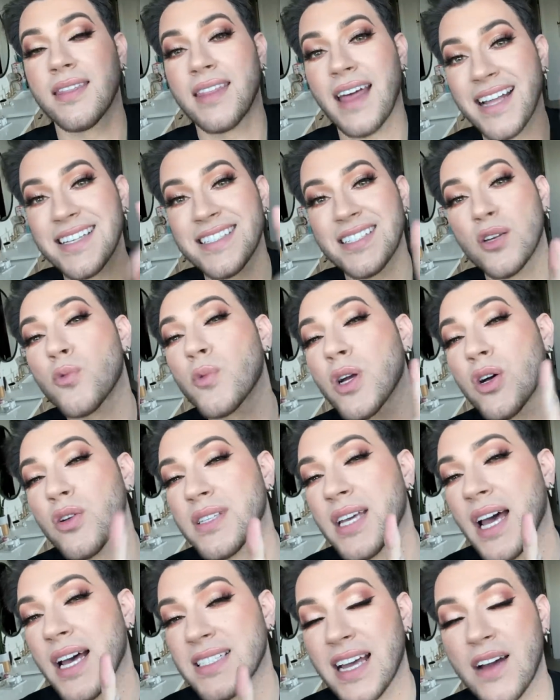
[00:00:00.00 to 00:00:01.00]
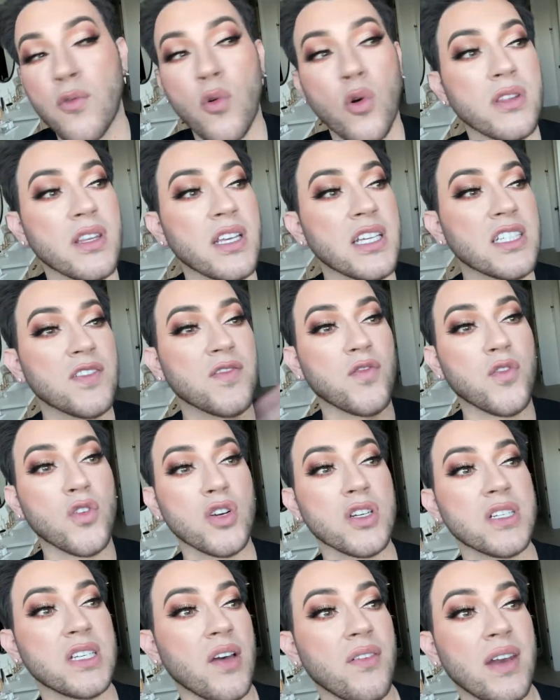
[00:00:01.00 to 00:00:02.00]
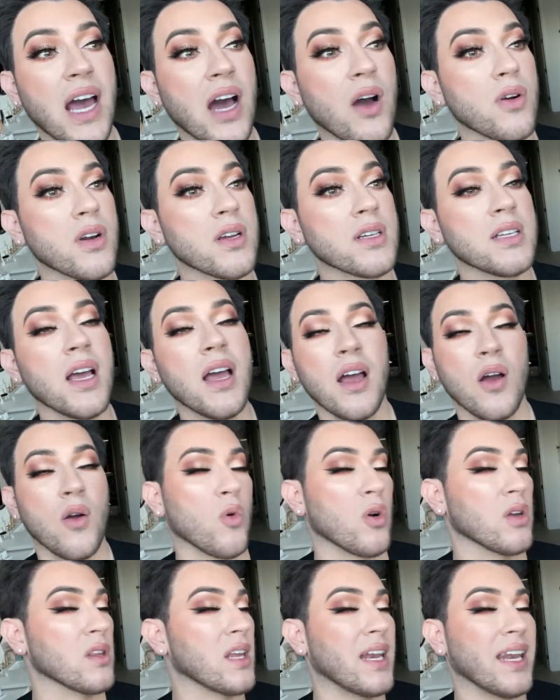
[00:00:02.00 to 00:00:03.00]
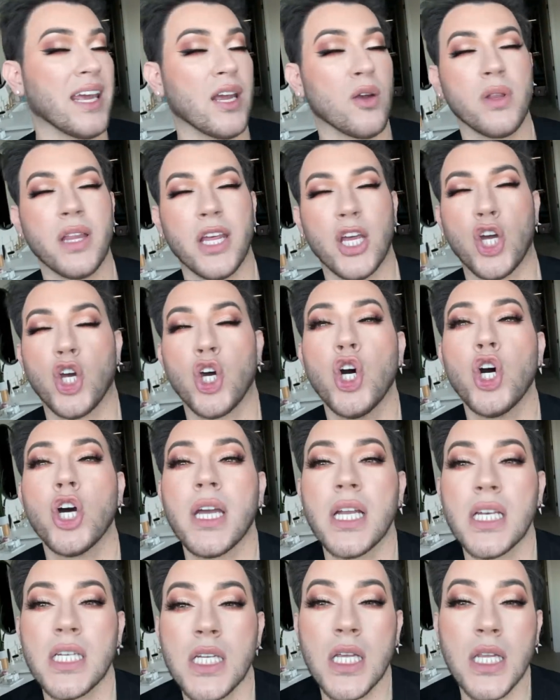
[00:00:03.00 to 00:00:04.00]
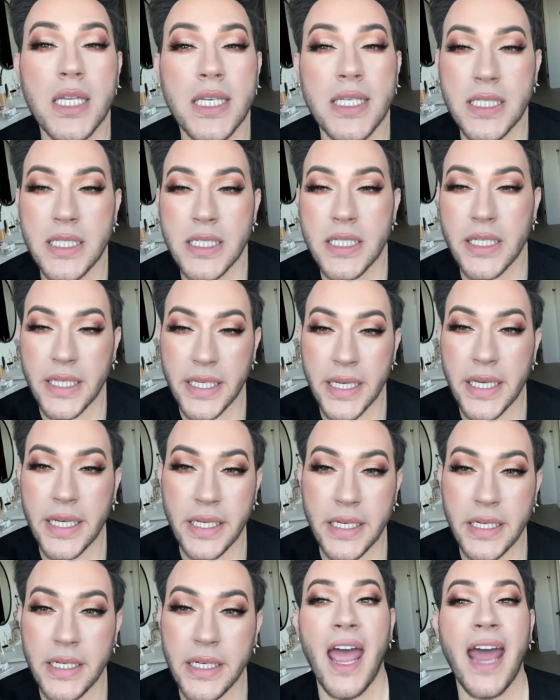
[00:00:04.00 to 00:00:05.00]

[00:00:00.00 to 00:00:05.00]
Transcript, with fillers: That's the real test. I've worn this for seven hours. We're letting it really cook into the skin.